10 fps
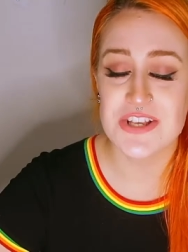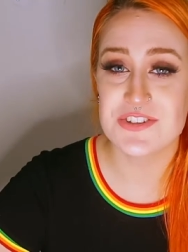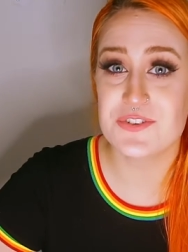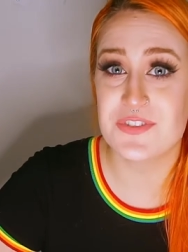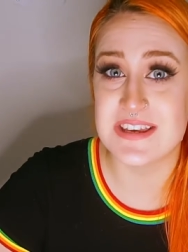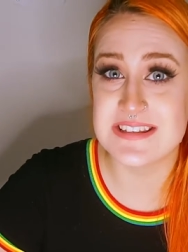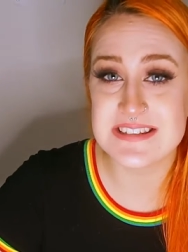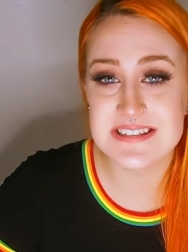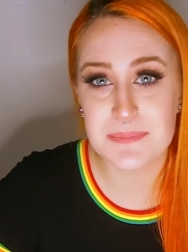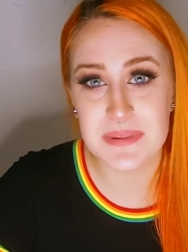So these are
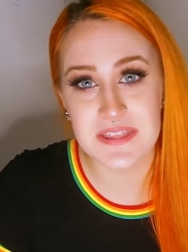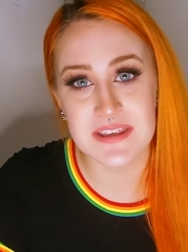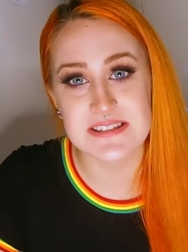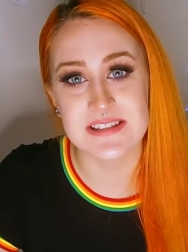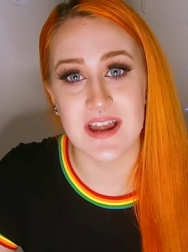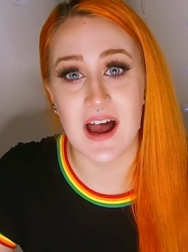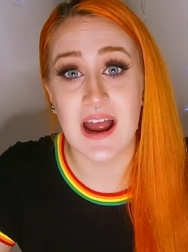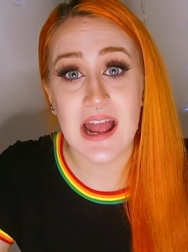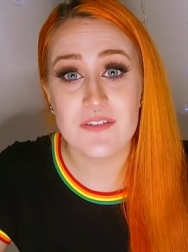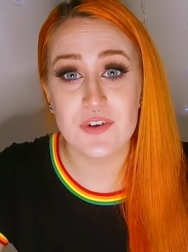some of the things that I have